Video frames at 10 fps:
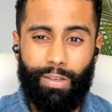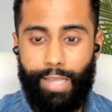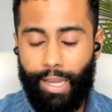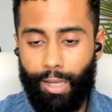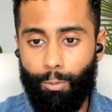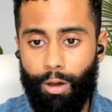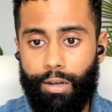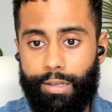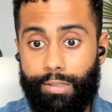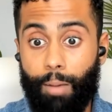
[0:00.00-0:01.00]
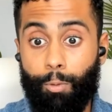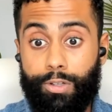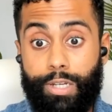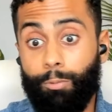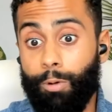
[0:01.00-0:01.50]
The second one is a
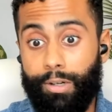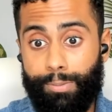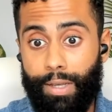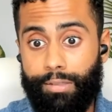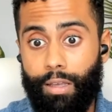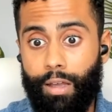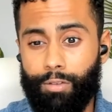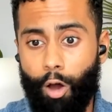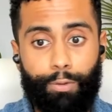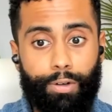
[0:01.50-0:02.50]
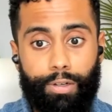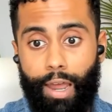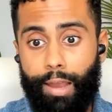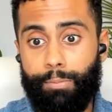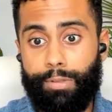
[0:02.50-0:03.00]
project workspace.
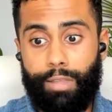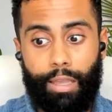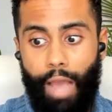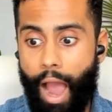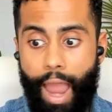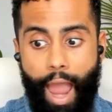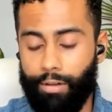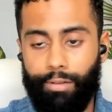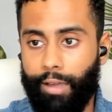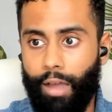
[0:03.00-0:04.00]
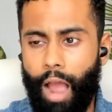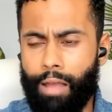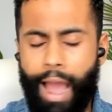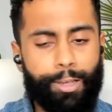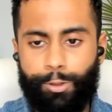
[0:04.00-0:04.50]
Oftentimes, like I ha- like
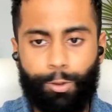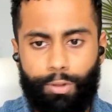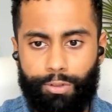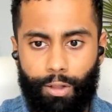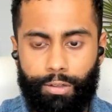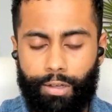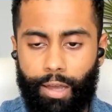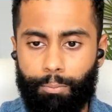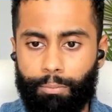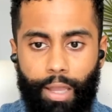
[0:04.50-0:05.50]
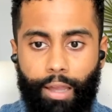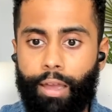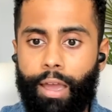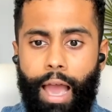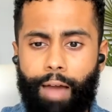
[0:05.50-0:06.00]
I used to do this all the time, like
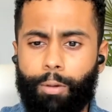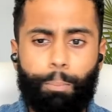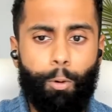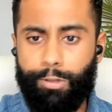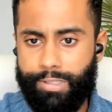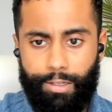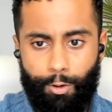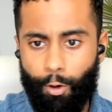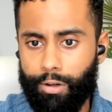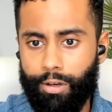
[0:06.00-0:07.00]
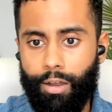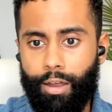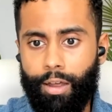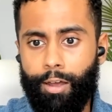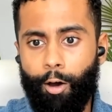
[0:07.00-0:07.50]
have a post-it note
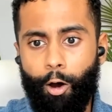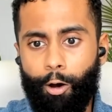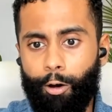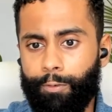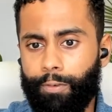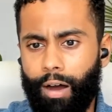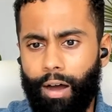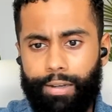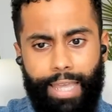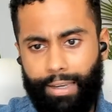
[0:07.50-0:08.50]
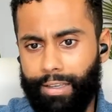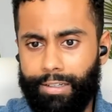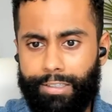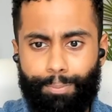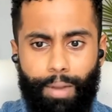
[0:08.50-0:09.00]
of a
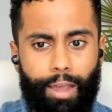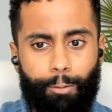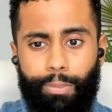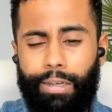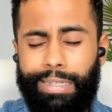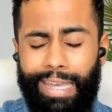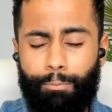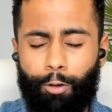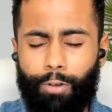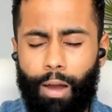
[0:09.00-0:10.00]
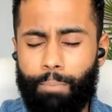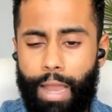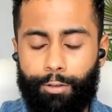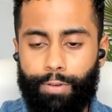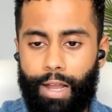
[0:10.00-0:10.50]
technical spec with the name of a
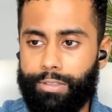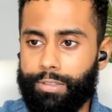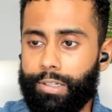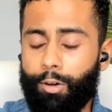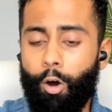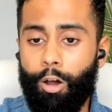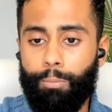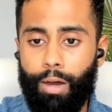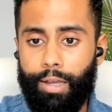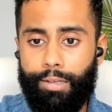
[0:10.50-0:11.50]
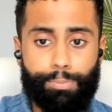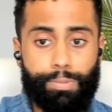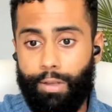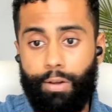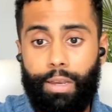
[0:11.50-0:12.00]
manufacturer on my
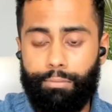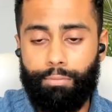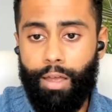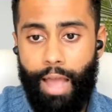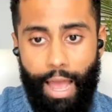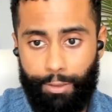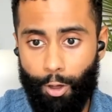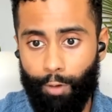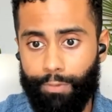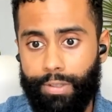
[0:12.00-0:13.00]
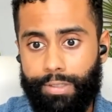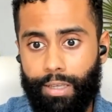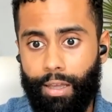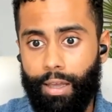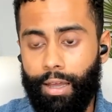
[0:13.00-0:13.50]
screen at the
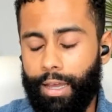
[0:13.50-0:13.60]
office.